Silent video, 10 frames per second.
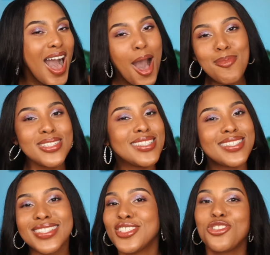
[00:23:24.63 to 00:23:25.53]
I'ma
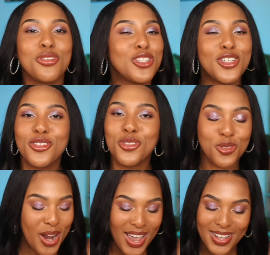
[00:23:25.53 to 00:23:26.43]
just shoot it to you
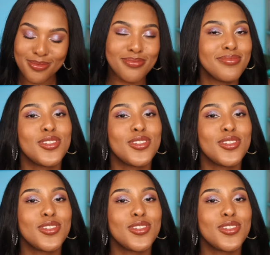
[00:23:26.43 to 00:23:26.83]
straight.